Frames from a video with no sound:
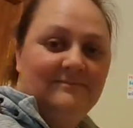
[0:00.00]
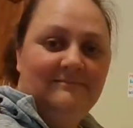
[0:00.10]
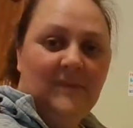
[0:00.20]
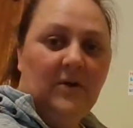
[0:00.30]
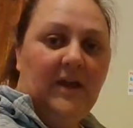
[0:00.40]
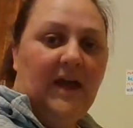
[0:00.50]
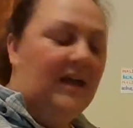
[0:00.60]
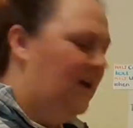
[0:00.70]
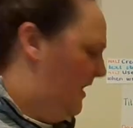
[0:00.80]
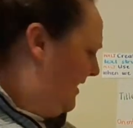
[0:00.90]

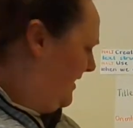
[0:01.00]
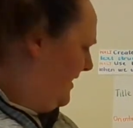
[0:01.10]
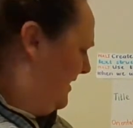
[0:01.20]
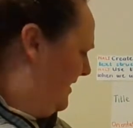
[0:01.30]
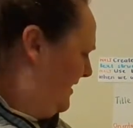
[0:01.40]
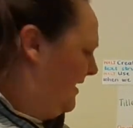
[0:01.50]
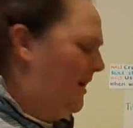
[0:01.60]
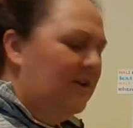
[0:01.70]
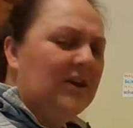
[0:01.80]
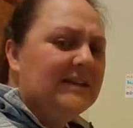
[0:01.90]
Okay.
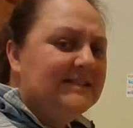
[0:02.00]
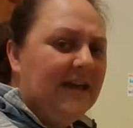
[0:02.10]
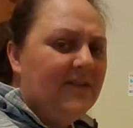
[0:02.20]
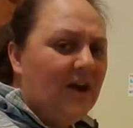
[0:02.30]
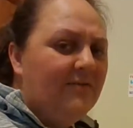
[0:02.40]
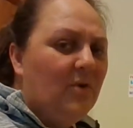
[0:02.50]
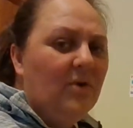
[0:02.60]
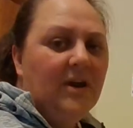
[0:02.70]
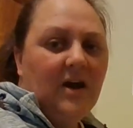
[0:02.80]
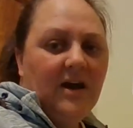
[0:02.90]
You can see that I've
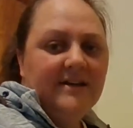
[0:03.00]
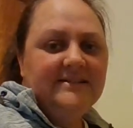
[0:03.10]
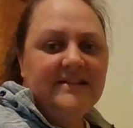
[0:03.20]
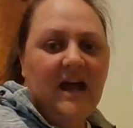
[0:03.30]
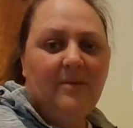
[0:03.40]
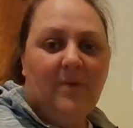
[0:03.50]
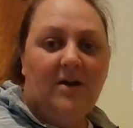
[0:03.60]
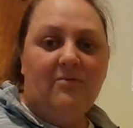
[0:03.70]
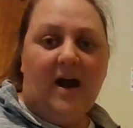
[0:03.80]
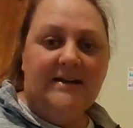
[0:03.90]
organised my
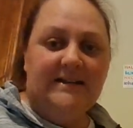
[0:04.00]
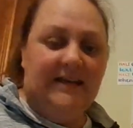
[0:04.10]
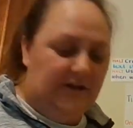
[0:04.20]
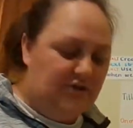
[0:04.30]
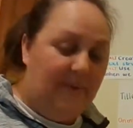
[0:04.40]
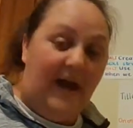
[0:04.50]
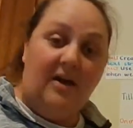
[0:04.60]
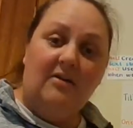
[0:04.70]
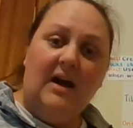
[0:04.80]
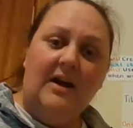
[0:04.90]
writing into
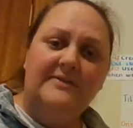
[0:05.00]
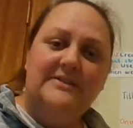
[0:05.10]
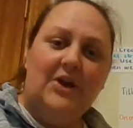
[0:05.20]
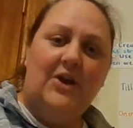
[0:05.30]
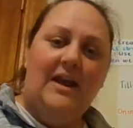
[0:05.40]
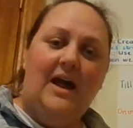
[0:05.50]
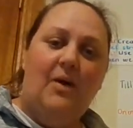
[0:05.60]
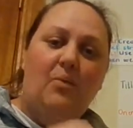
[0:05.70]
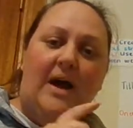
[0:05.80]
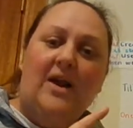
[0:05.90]
paragraphs, so
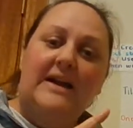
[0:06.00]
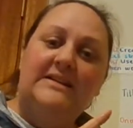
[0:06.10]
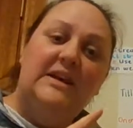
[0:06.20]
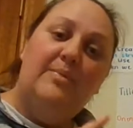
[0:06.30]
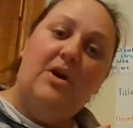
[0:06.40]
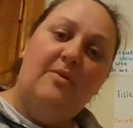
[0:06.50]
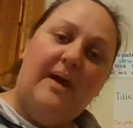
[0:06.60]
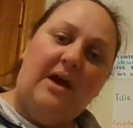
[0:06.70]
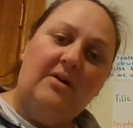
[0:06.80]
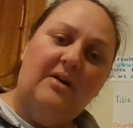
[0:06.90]
one idea per
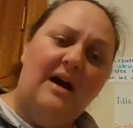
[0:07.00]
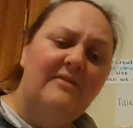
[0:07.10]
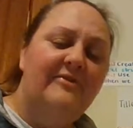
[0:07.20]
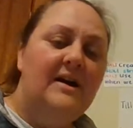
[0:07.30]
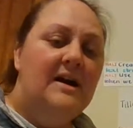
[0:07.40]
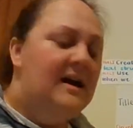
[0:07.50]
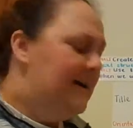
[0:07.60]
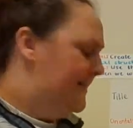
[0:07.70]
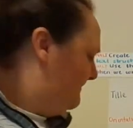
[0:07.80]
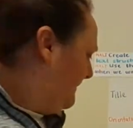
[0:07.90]
paragraph.
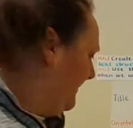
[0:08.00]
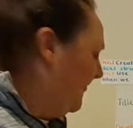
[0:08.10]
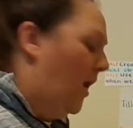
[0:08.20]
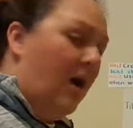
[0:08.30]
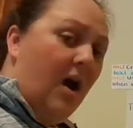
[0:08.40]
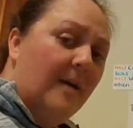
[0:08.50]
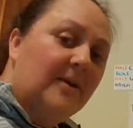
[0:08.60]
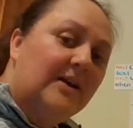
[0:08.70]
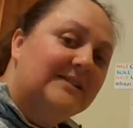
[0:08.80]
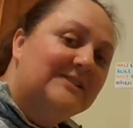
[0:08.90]

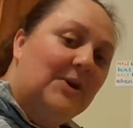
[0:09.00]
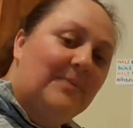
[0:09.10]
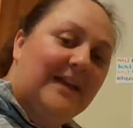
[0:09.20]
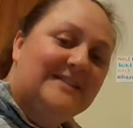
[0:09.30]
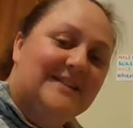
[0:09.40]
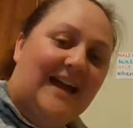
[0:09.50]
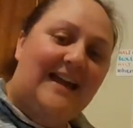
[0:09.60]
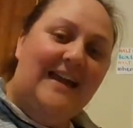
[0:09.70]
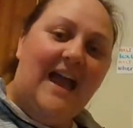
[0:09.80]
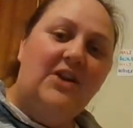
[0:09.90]
I'm going to stop there
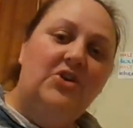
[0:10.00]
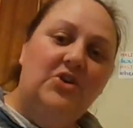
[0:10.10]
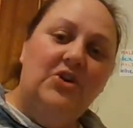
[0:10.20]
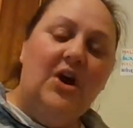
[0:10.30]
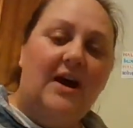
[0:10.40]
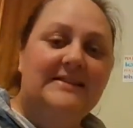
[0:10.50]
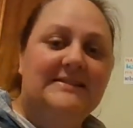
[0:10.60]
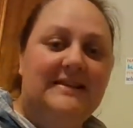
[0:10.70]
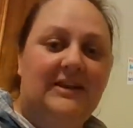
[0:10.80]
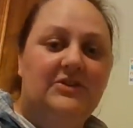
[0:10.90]
today and you
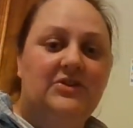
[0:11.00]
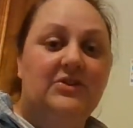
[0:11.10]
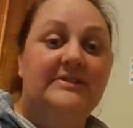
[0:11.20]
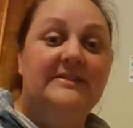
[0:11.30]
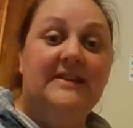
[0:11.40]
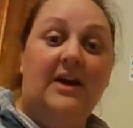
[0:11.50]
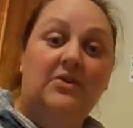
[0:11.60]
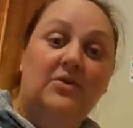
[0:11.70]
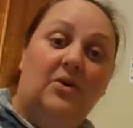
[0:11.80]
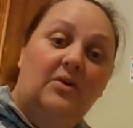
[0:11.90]
guys need to start
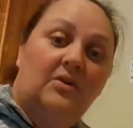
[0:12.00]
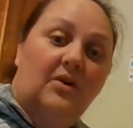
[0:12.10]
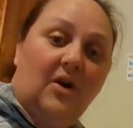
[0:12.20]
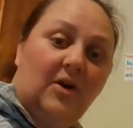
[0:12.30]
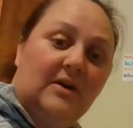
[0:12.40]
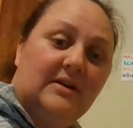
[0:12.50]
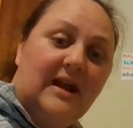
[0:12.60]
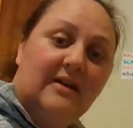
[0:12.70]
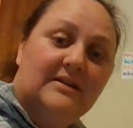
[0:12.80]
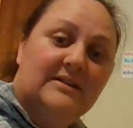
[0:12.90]
your own
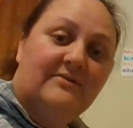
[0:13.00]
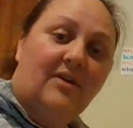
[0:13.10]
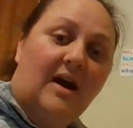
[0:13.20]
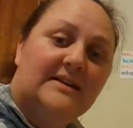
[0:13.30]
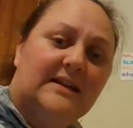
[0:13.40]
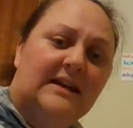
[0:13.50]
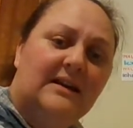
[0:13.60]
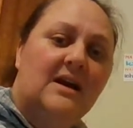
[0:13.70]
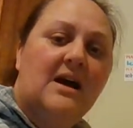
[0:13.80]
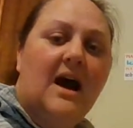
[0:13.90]
narrative writing.
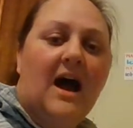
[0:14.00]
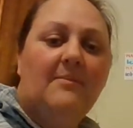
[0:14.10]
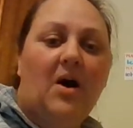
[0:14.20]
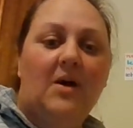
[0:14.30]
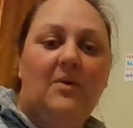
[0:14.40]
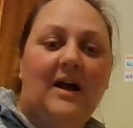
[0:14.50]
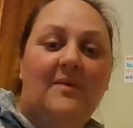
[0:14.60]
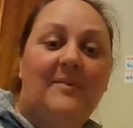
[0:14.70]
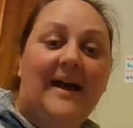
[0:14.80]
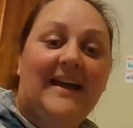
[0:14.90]
I will
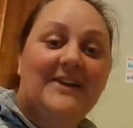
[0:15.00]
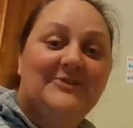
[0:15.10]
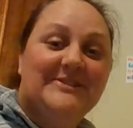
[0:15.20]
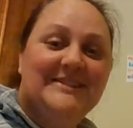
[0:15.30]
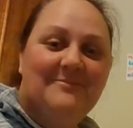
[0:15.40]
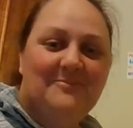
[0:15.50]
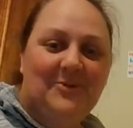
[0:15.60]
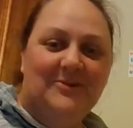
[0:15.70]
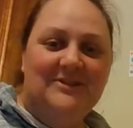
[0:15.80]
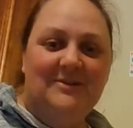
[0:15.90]
come back and do some
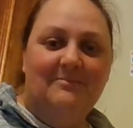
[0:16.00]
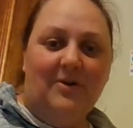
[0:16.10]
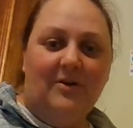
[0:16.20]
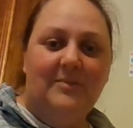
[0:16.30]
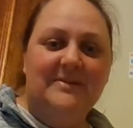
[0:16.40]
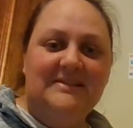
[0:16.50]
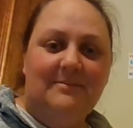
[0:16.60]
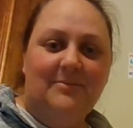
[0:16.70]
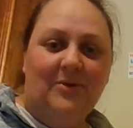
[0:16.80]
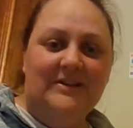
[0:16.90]
more tomorrow,
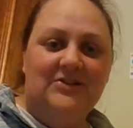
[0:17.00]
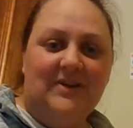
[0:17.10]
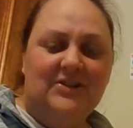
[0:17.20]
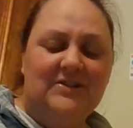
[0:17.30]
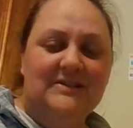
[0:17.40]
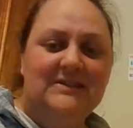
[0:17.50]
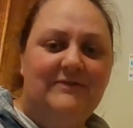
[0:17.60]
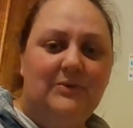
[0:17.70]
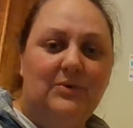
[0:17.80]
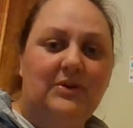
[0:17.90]
some more
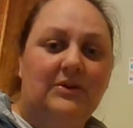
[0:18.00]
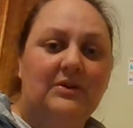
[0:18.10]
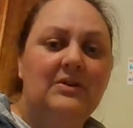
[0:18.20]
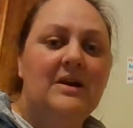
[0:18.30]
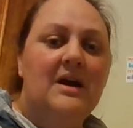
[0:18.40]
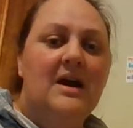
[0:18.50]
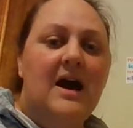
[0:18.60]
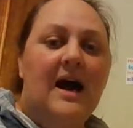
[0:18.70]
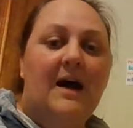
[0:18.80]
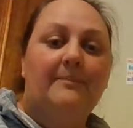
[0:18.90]
instructions for you.
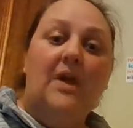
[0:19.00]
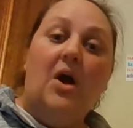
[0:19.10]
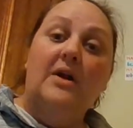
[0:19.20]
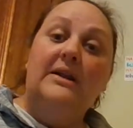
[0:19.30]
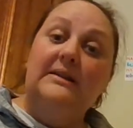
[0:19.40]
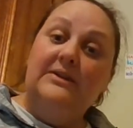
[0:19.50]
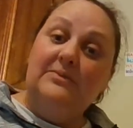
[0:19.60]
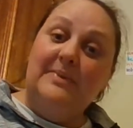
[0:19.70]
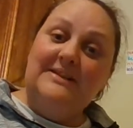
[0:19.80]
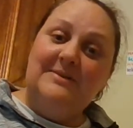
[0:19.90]
Only a
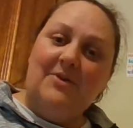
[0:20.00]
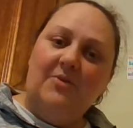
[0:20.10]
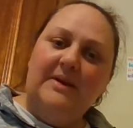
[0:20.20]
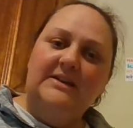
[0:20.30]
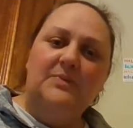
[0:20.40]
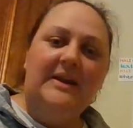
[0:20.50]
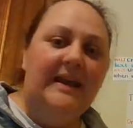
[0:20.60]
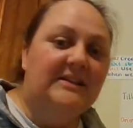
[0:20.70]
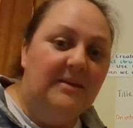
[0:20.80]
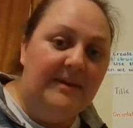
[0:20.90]
little bit tomorrow because we
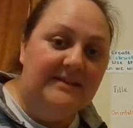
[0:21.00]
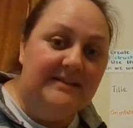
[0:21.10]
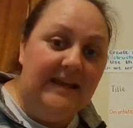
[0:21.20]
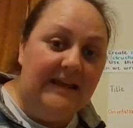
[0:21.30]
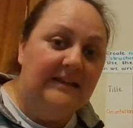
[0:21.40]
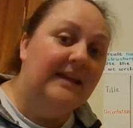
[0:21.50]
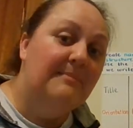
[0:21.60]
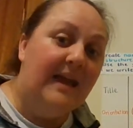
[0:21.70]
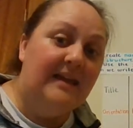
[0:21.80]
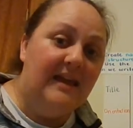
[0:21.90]
need to be sneakily
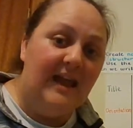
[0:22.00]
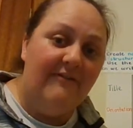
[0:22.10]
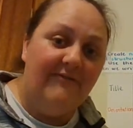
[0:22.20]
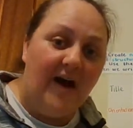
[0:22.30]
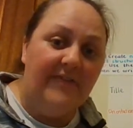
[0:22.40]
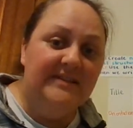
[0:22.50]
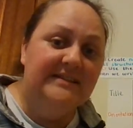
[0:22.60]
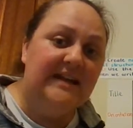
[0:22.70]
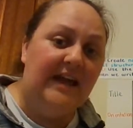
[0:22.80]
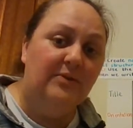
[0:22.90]
making our
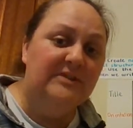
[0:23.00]
Father's Day or